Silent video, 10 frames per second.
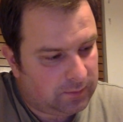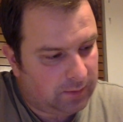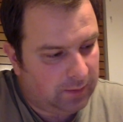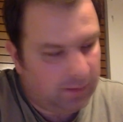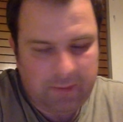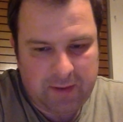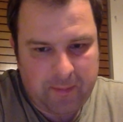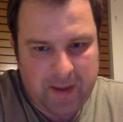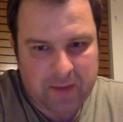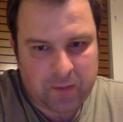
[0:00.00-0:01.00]
I don't really have a
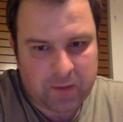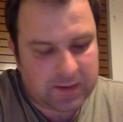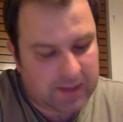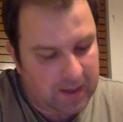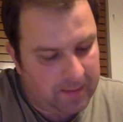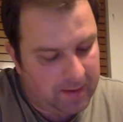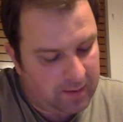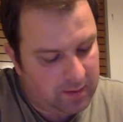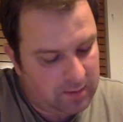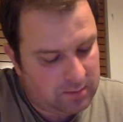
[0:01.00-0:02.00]
bad word to say about it.